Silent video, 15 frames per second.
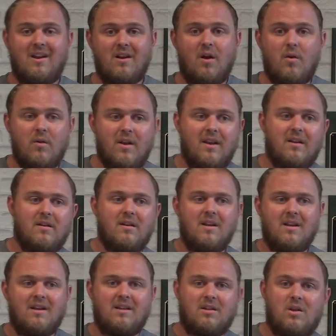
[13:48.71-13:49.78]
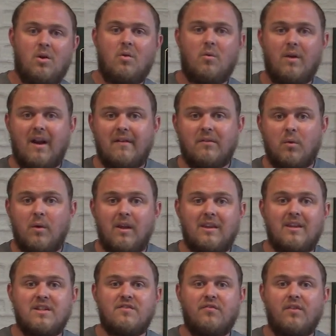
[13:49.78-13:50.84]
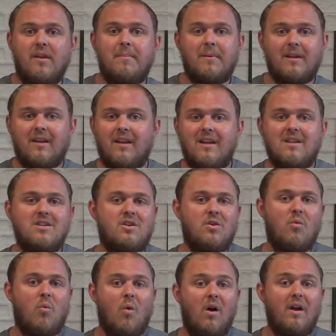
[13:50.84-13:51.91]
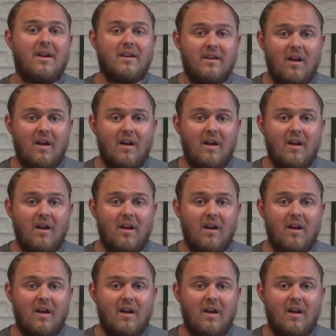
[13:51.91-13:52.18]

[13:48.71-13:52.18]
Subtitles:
and do whatever with as flippantly as you want.